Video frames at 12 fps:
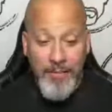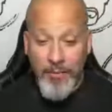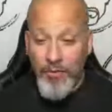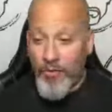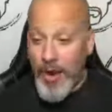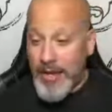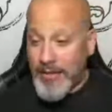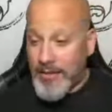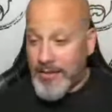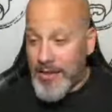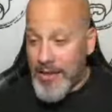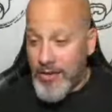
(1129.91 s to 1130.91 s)
Great to
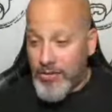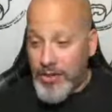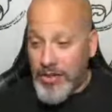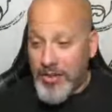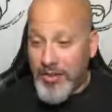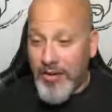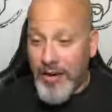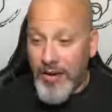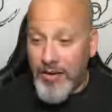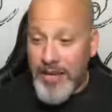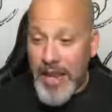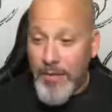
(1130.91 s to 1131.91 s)
see you. She's starting her
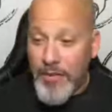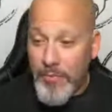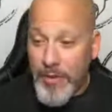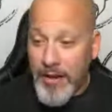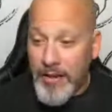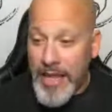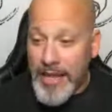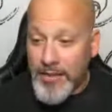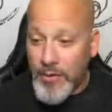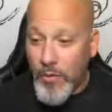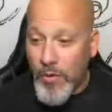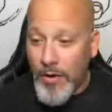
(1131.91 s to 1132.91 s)
day with a big glass of
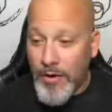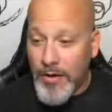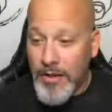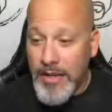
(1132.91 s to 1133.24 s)
water